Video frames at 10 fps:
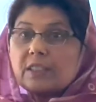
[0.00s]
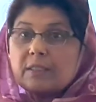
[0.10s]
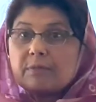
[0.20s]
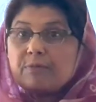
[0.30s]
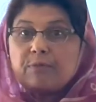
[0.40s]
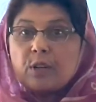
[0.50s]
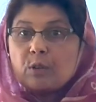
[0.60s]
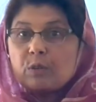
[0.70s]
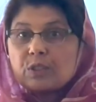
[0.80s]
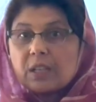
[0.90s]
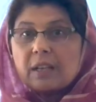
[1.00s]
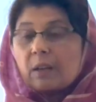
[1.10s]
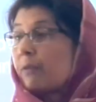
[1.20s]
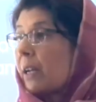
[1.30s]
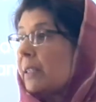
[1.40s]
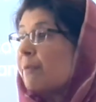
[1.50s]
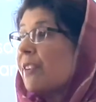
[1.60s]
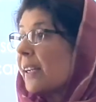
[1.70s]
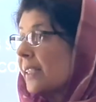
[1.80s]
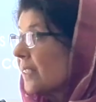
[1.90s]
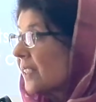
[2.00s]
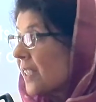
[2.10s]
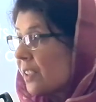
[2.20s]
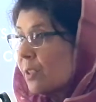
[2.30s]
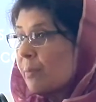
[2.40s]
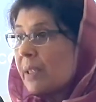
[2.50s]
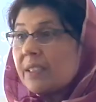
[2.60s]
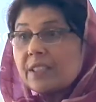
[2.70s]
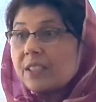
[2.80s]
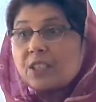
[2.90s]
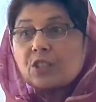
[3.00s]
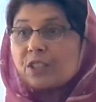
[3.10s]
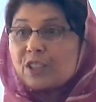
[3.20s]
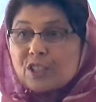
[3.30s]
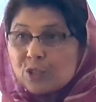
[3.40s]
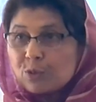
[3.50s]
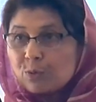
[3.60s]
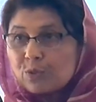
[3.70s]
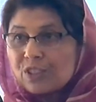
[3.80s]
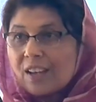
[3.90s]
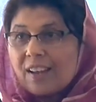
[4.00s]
the flows of our lymphatic system, interstitial tissues,